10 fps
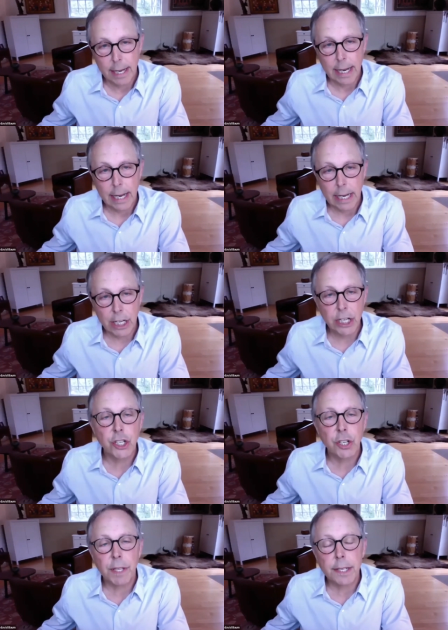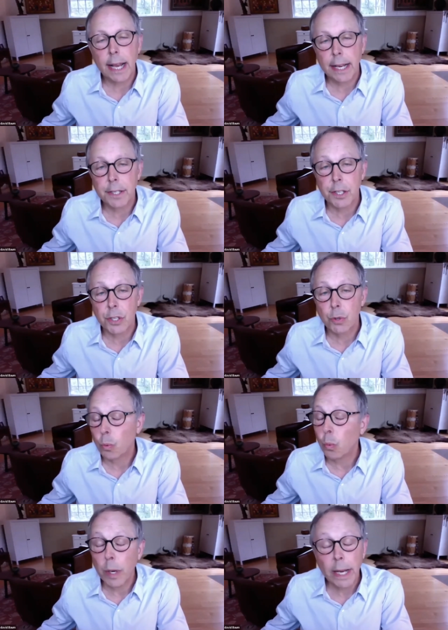In each of these cases,
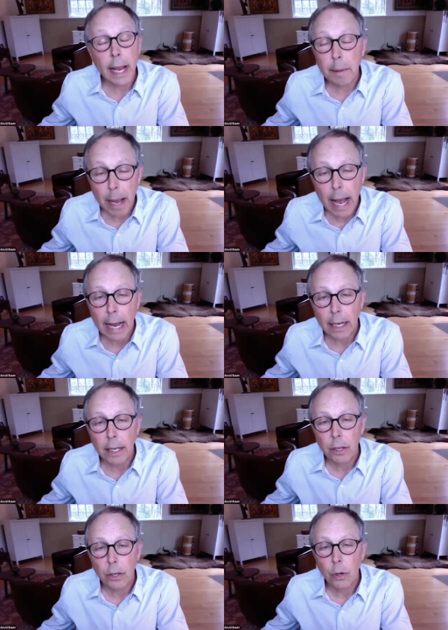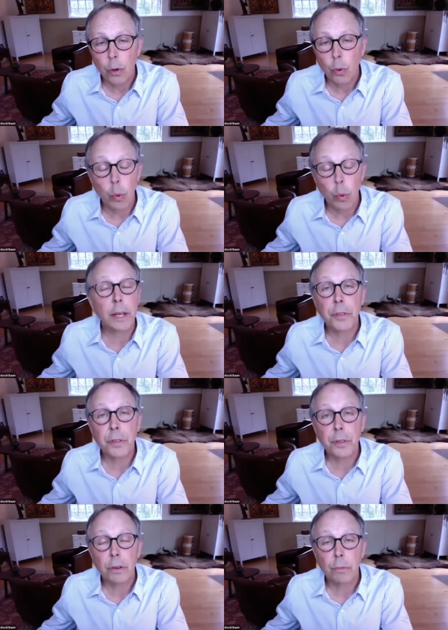we came back with
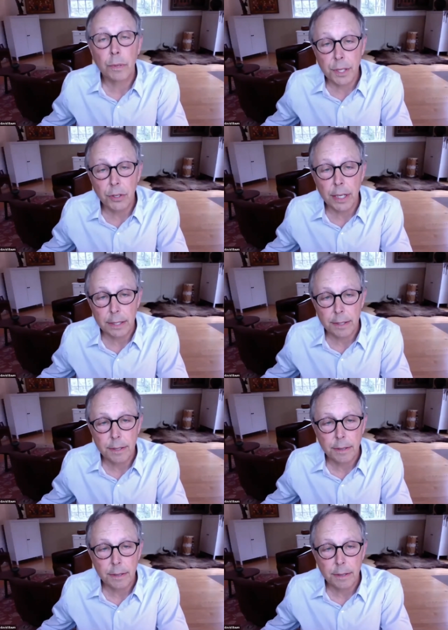resilience.